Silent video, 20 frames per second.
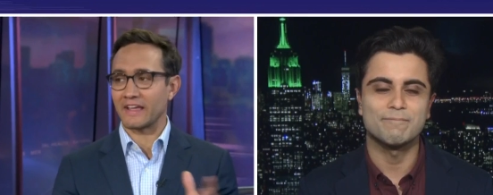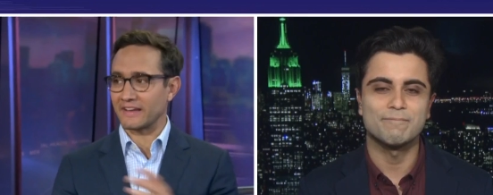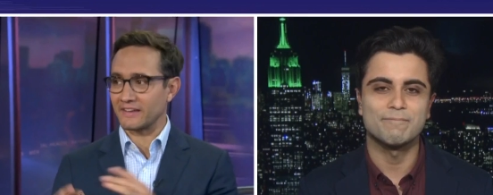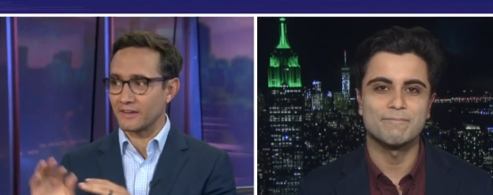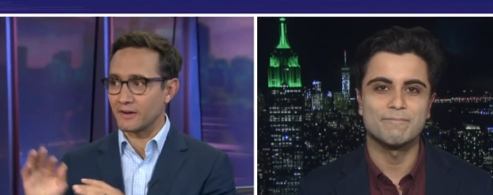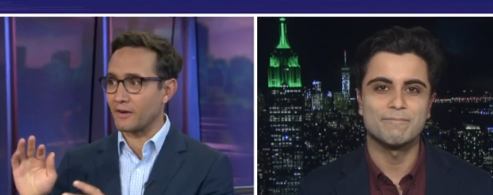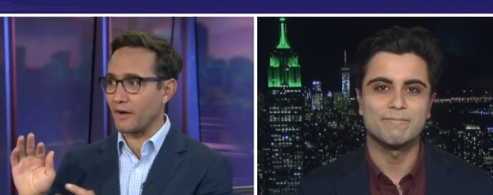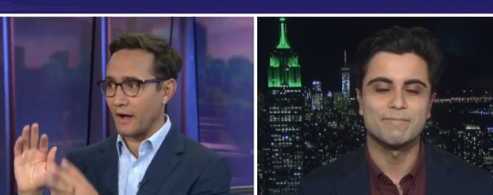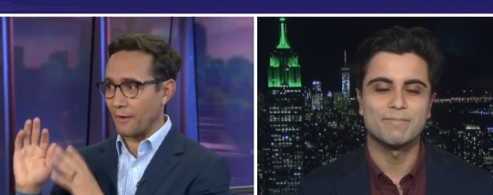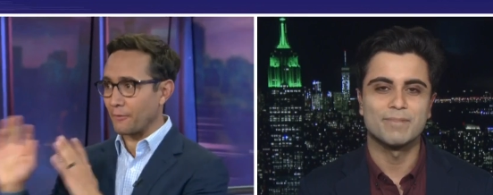Speaker 1: like,
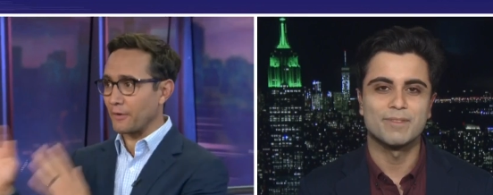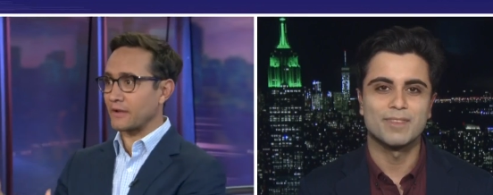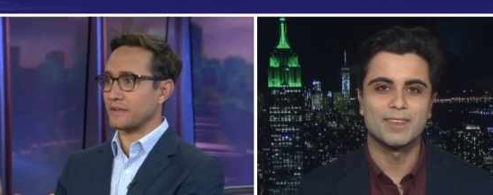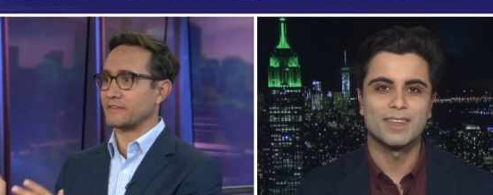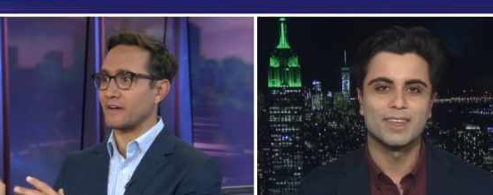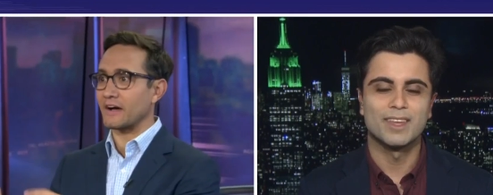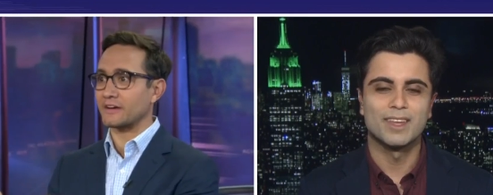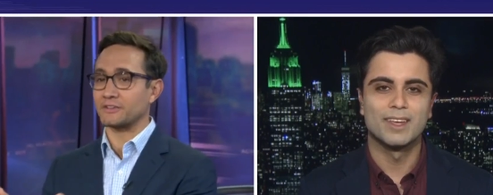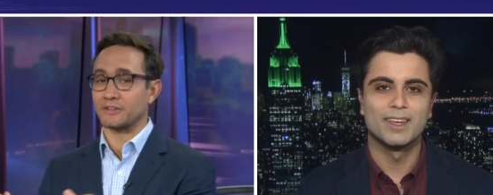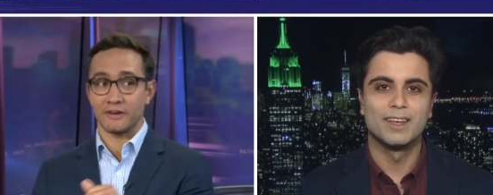no, I want a
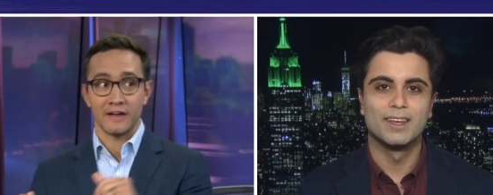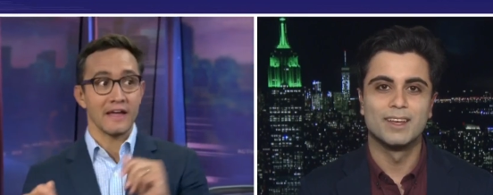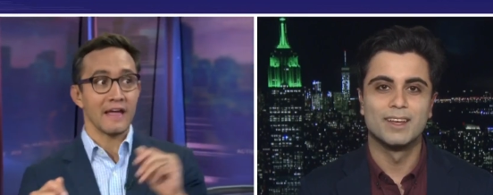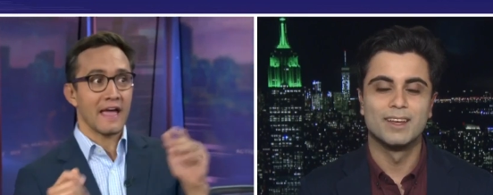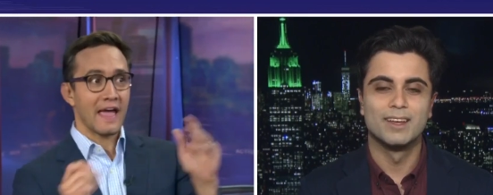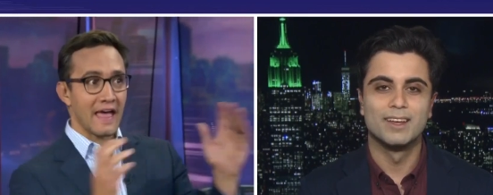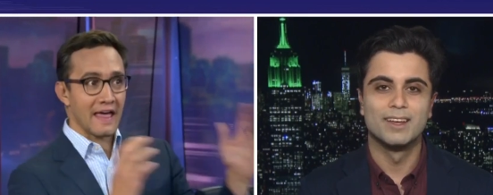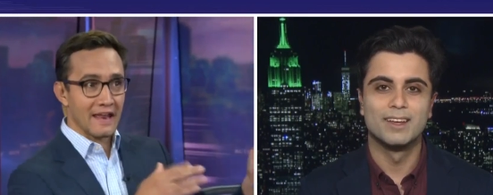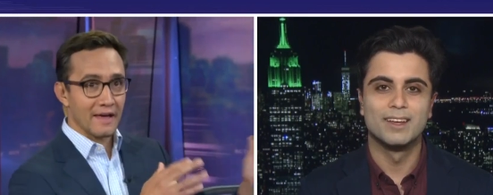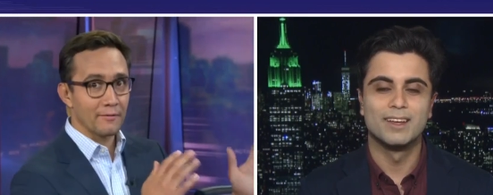doctor
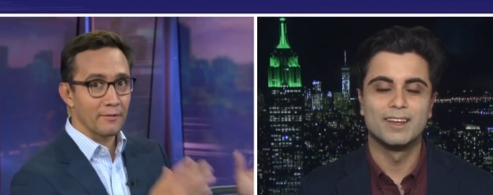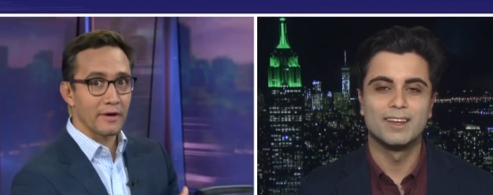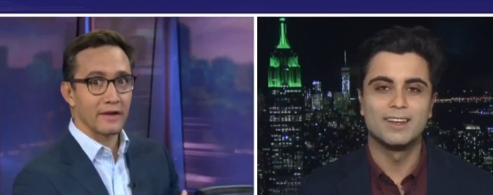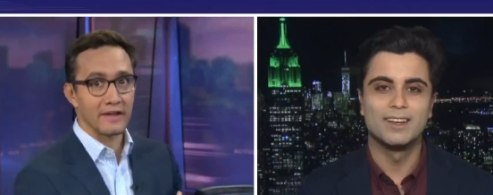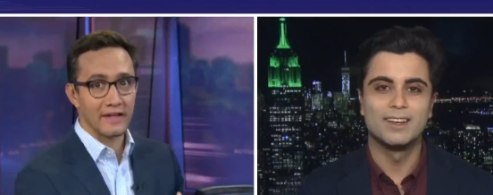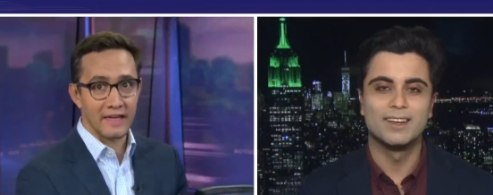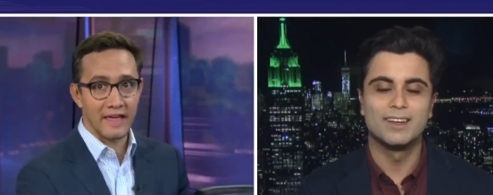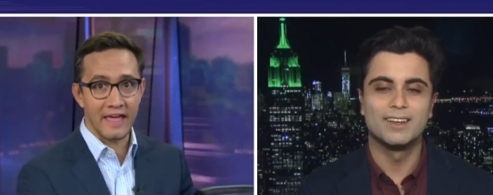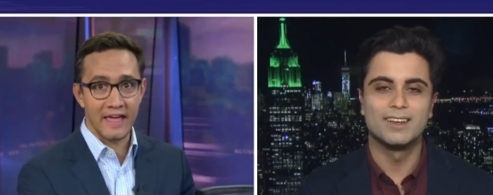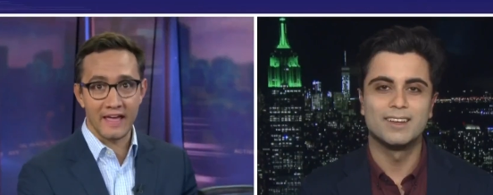and I
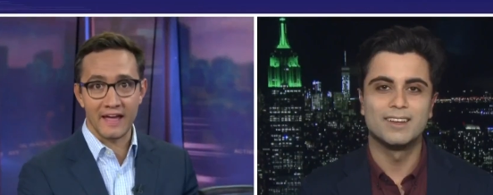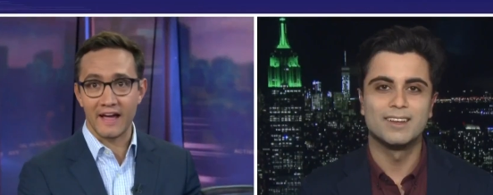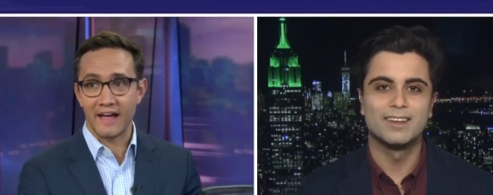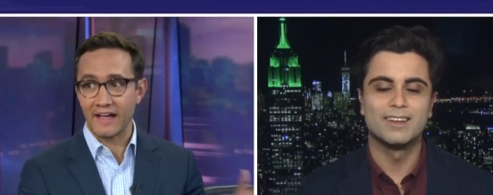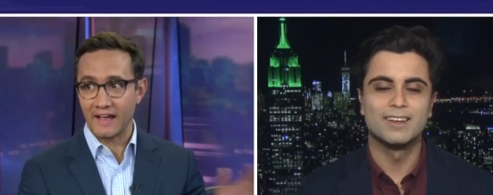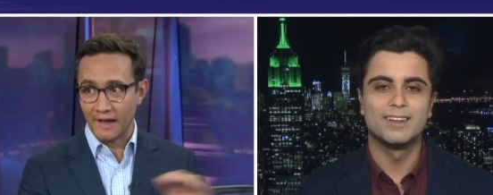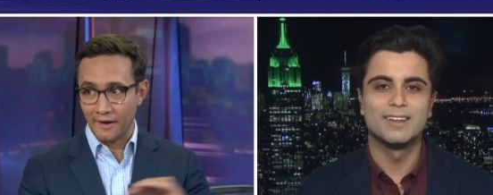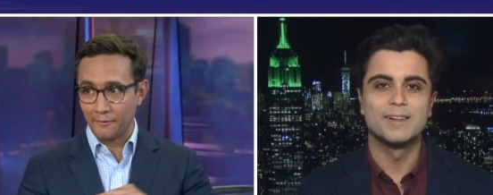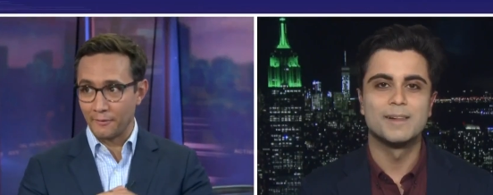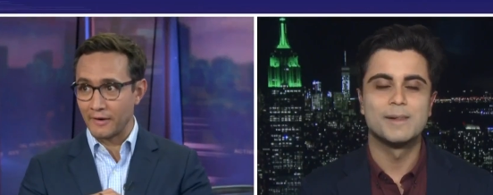want
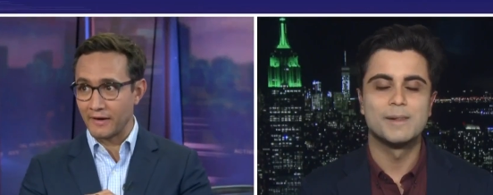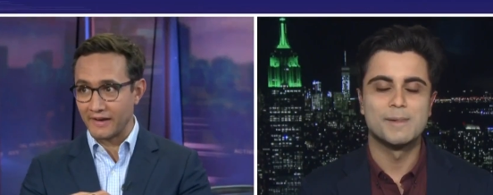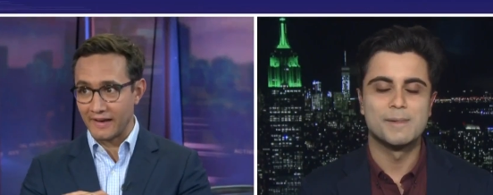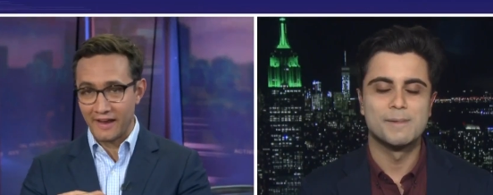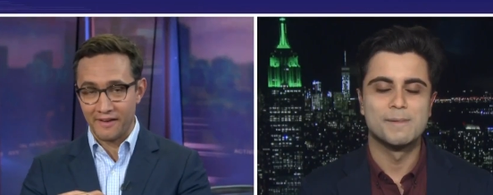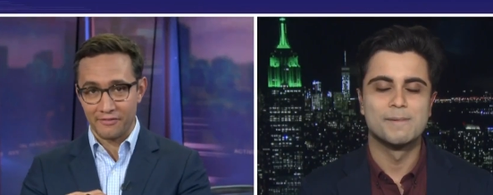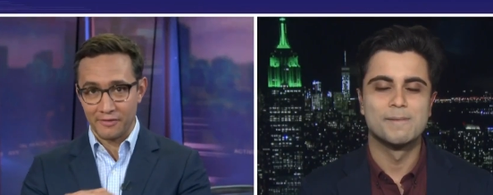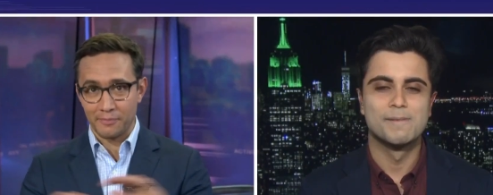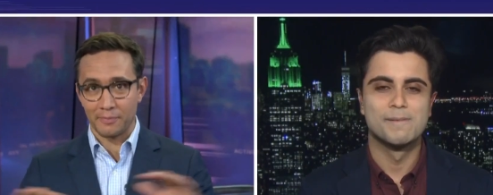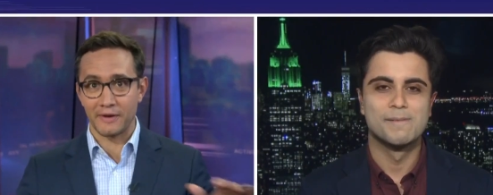AI. I want
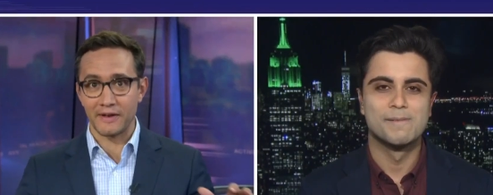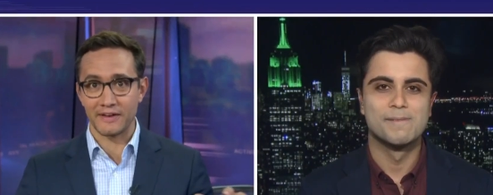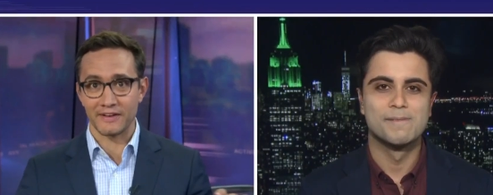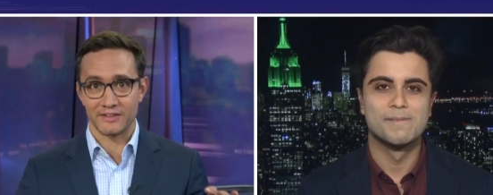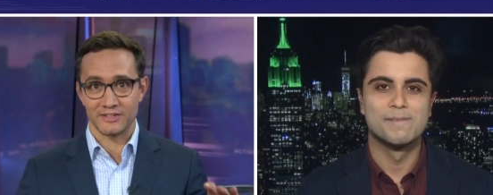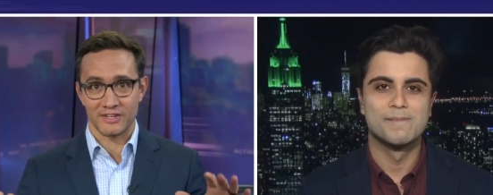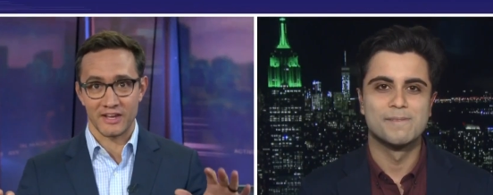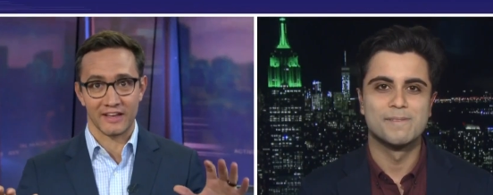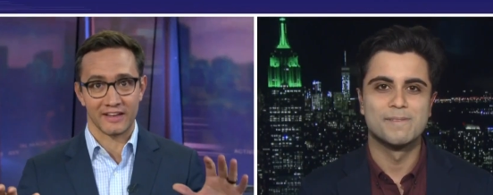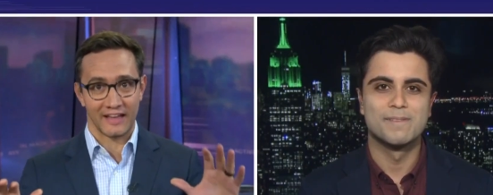everybody
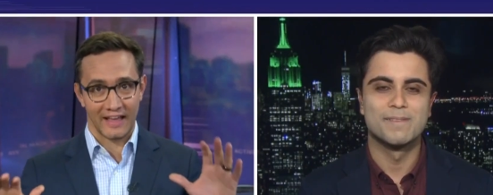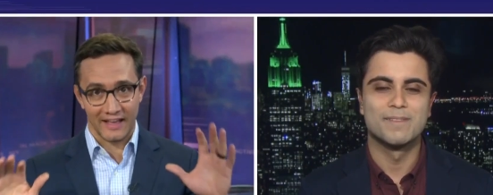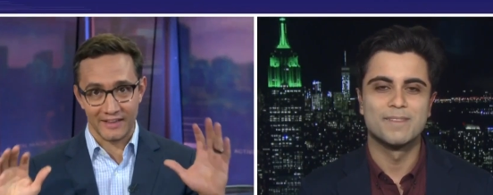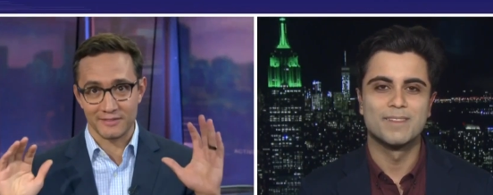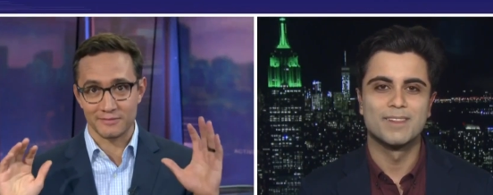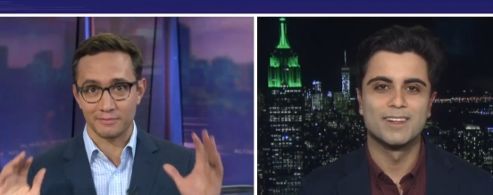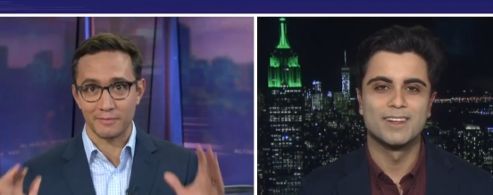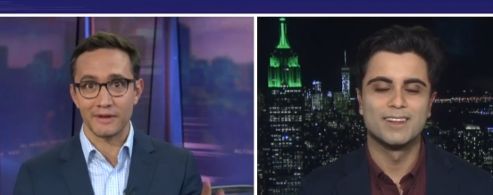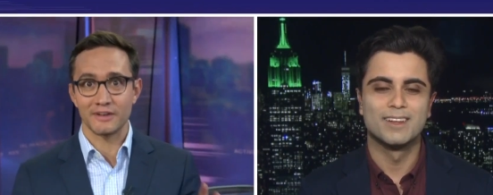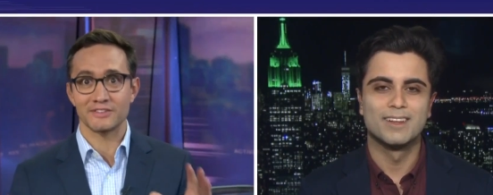to check
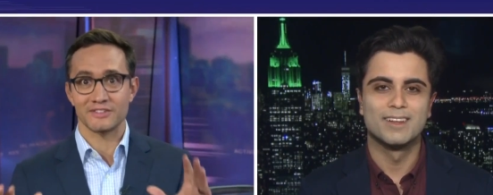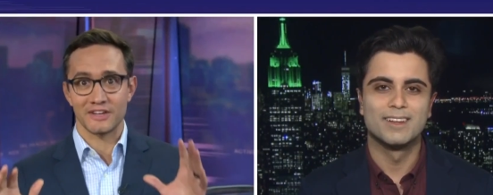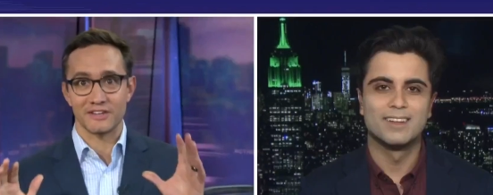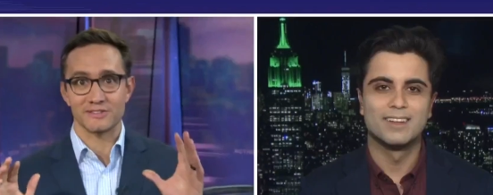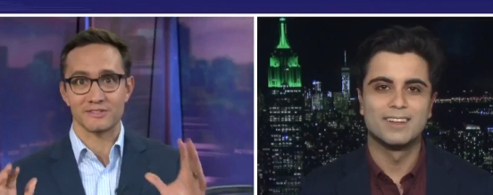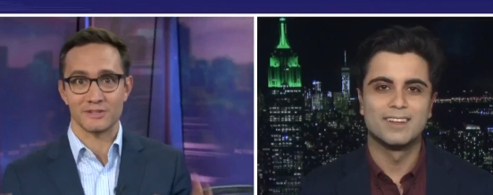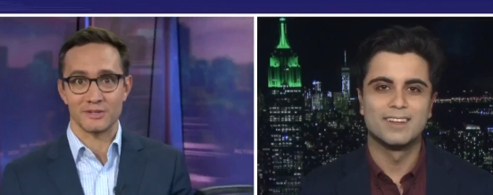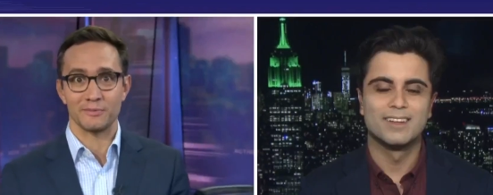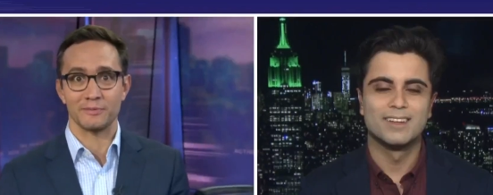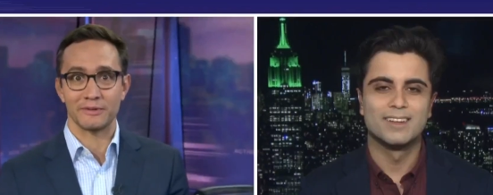as much
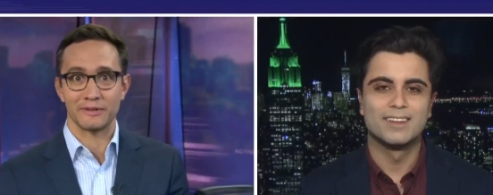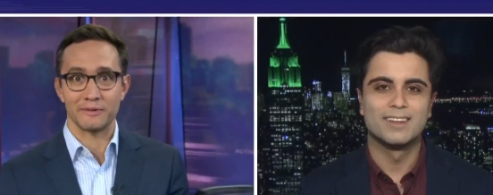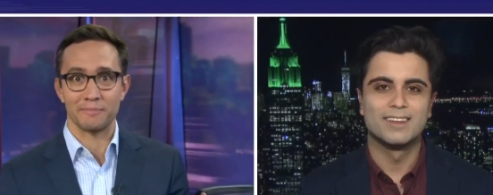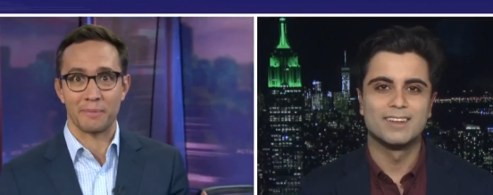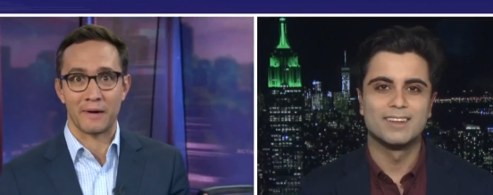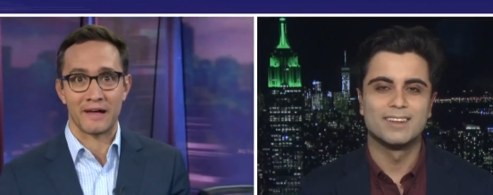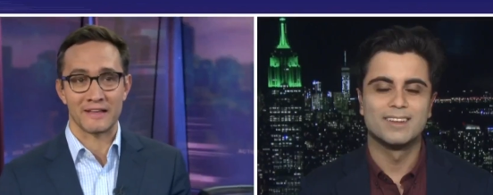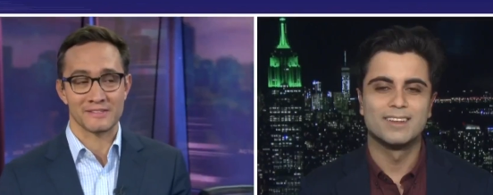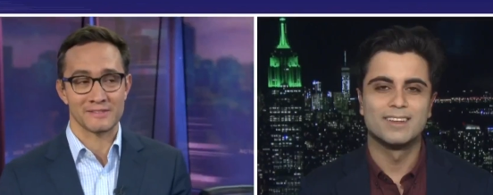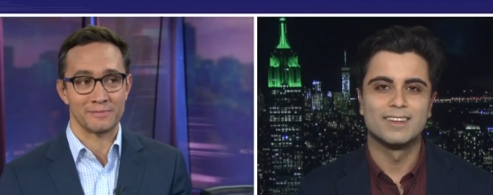as humanly
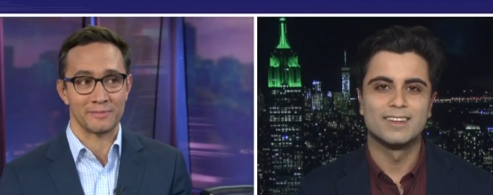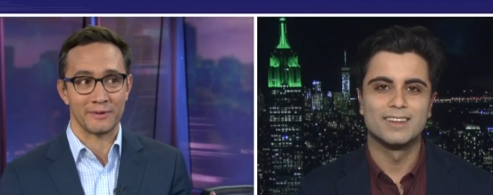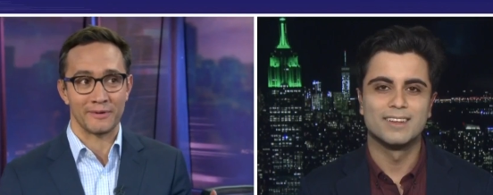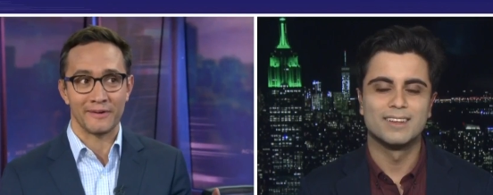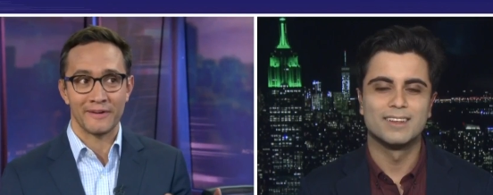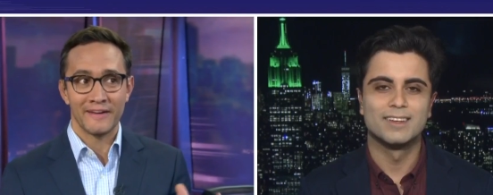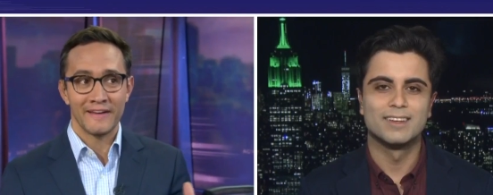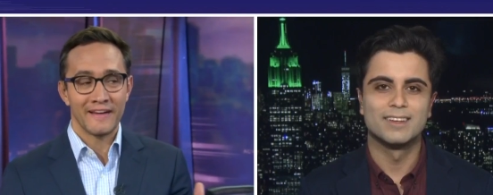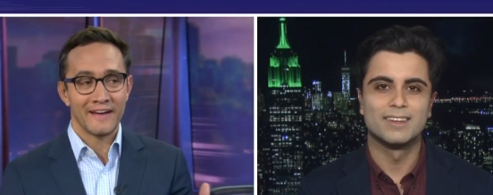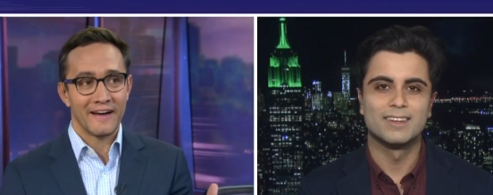
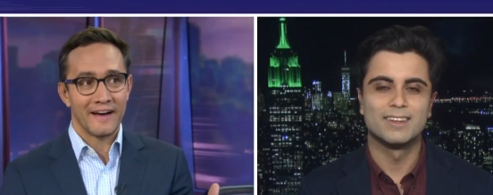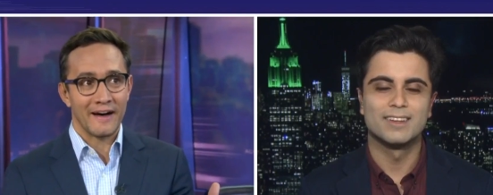possible.